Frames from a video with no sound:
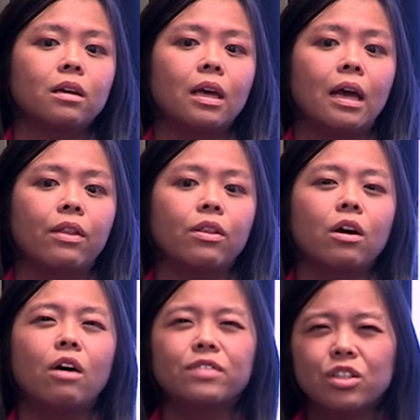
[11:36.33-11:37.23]
and they
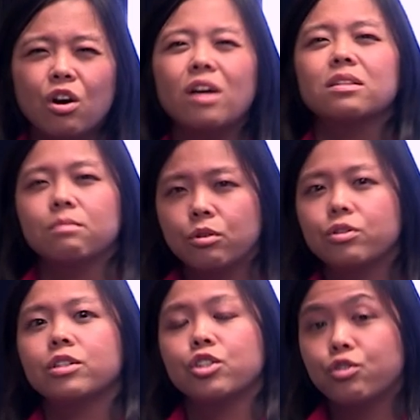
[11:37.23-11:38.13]
often cause the
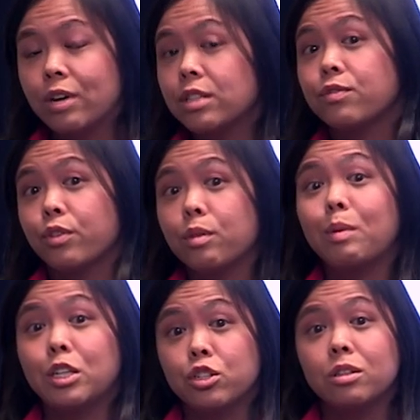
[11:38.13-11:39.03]
most distress for the
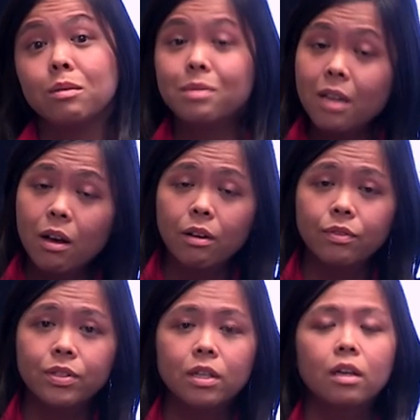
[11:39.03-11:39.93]
patient
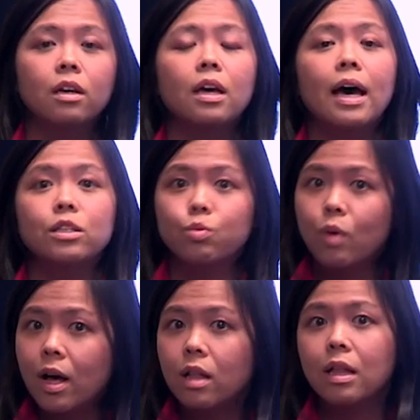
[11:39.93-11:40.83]
themselves as
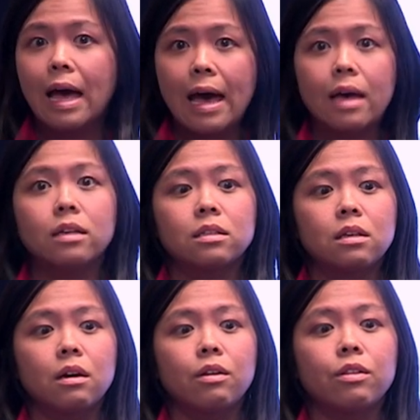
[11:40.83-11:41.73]
well as
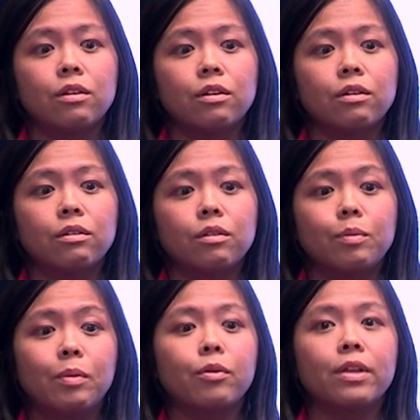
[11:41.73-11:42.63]
uh, the, the
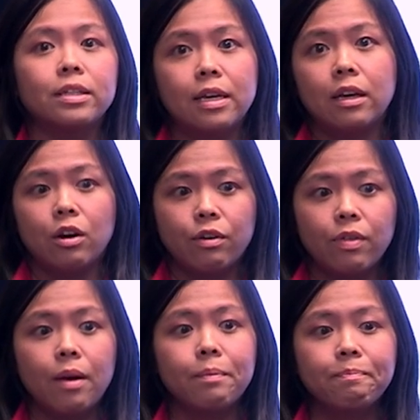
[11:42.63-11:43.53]
people that take care of
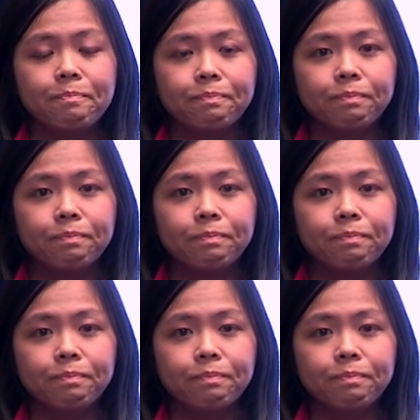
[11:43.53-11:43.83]
them.